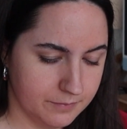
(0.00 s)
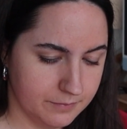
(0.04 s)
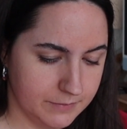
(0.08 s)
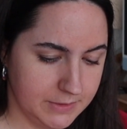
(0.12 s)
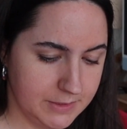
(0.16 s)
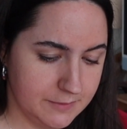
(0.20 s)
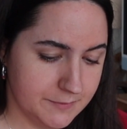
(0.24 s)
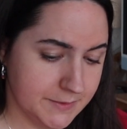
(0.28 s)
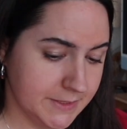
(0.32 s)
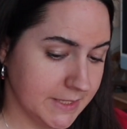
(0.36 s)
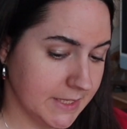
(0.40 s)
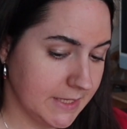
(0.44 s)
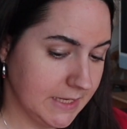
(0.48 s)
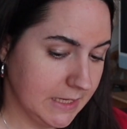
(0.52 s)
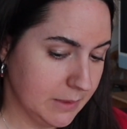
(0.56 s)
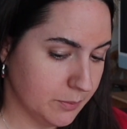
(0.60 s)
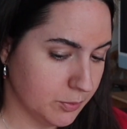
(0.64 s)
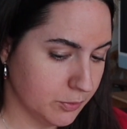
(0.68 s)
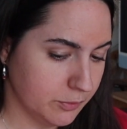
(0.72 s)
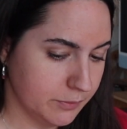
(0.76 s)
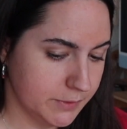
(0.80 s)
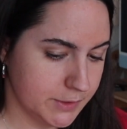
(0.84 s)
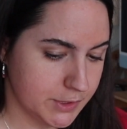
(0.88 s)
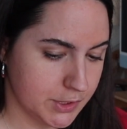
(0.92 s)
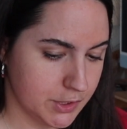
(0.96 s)
leaving an
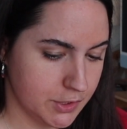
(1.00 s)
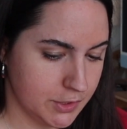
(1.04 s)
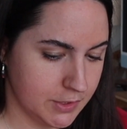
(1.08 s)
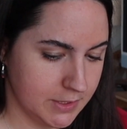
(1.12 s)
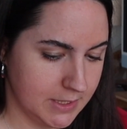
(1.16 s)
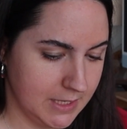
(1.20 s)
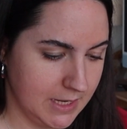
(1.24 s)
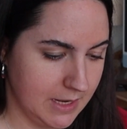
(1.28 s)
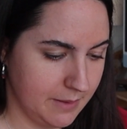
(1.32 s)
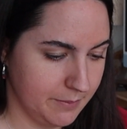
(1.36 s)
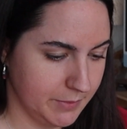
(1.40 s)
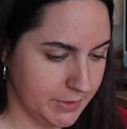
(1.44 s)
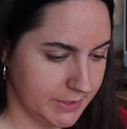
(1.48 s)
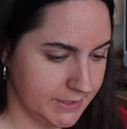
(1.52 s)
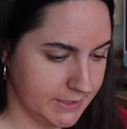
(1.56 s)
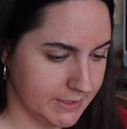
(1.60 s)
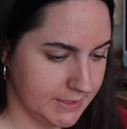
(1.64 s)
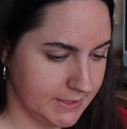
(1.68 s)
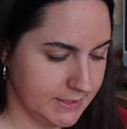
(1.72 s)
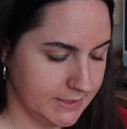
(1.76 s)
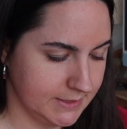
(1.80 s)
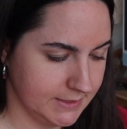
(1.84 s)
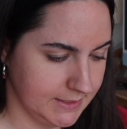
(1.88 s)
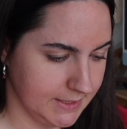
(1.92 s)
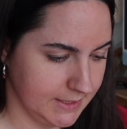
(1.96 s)
April return, and I'm gonna
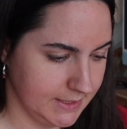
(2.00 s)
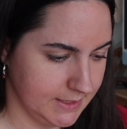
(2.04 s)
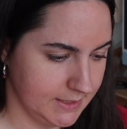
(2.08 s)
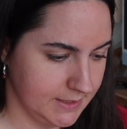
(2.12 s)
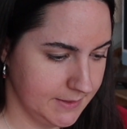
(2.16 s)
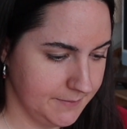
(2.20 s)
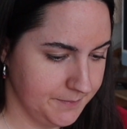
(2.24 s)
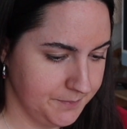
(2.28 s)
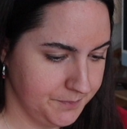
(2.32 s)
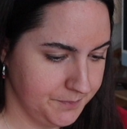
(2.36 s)
click